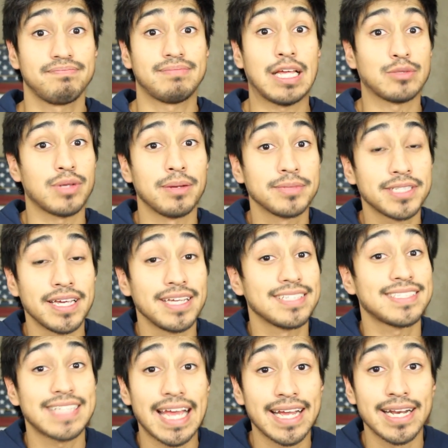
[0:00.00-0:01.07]
that's what I'm saying,
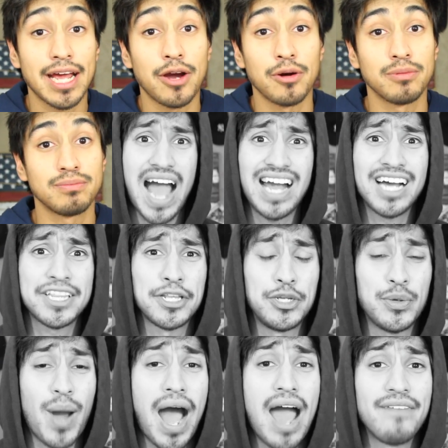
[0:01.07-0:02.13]
stand out. I got the
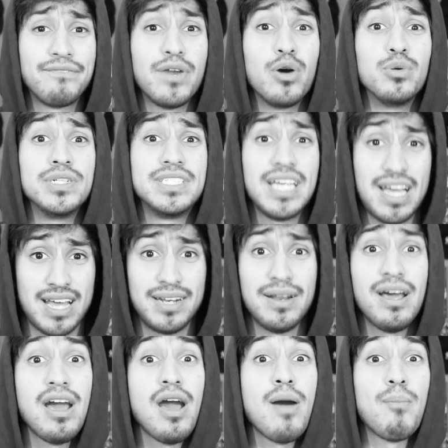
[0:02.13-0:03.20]
new iPhone
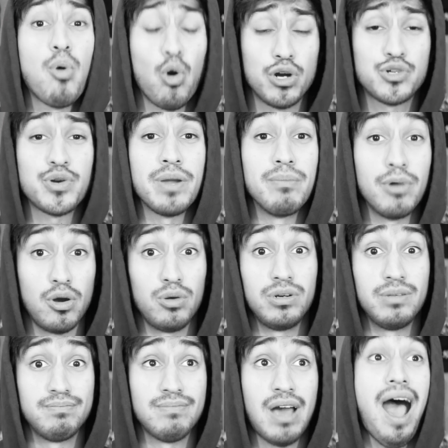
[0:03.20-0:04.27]
10 portrait
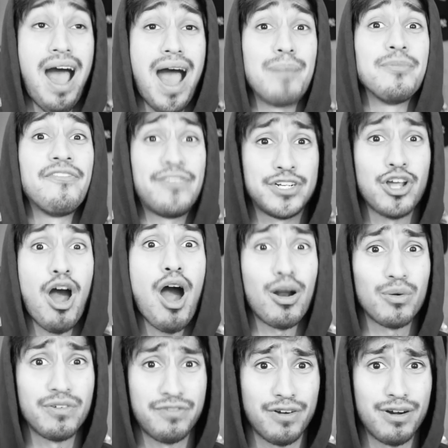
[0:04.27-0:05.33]
mode. I'm a
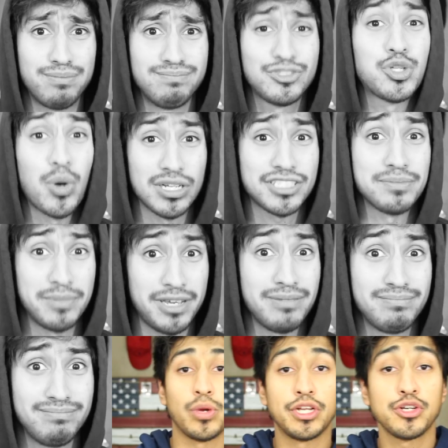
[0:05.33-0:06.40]
photographer, trust me.
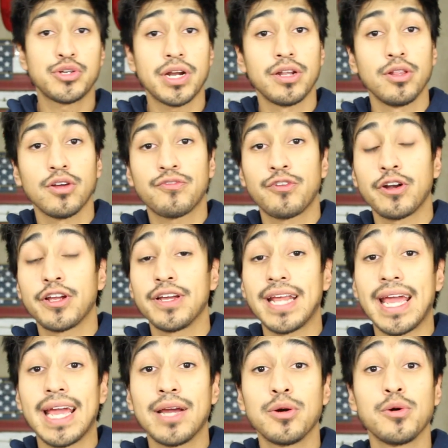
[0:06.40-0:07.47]
When you're trying to look for a good
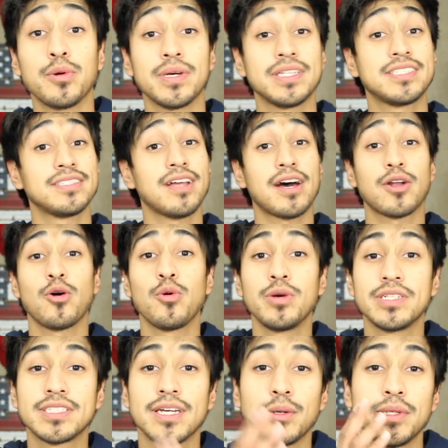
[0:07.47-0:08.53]
angle, it's not
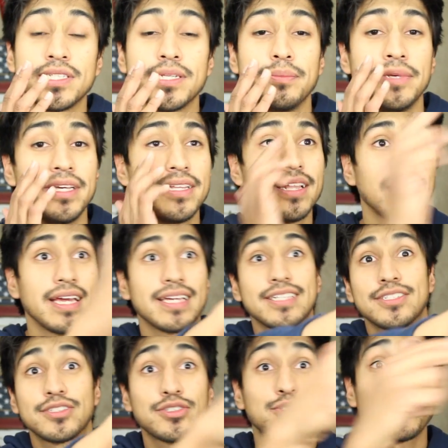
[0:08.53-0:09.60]
always going to be like
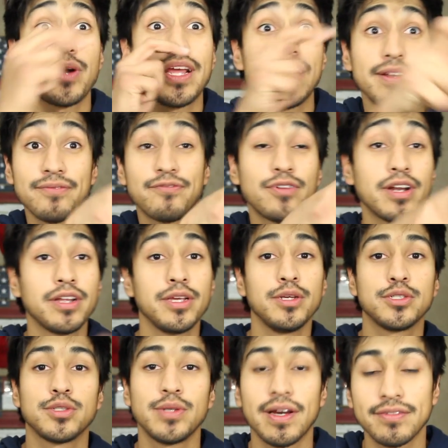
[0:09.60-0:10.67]
straight in front of
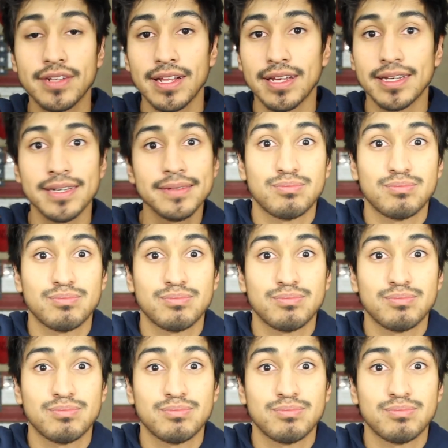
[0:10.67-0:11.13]
you, so you have to like